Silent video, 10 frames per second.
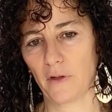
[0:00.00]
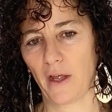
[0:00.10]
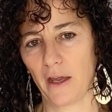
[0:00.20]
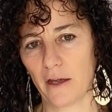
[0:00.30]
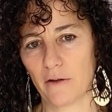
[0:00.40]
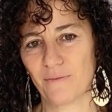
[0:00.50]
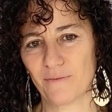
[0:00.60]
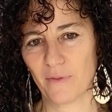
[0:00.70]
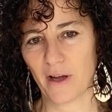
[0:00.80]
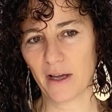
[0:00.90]
Thank you.
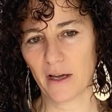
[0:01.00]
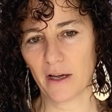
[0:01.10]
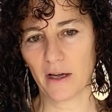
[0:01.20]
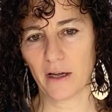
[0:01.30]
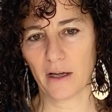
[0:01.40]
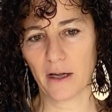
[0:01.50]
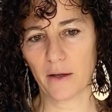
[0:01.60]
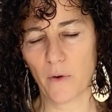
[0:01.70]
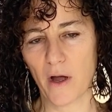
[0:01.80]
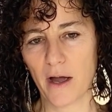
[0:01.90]

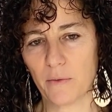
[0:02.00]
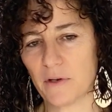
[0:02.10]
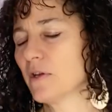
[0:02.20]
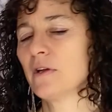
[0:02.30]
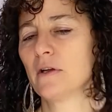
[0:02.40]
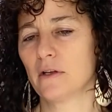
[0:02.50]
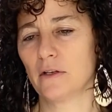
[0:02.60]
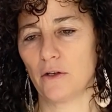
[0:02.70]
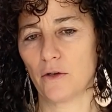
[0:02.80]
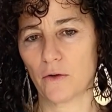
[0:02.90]
I would,
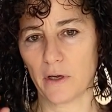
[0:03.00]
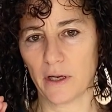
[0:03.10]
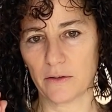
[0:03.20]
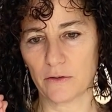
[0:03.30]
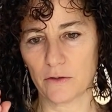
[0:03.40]
it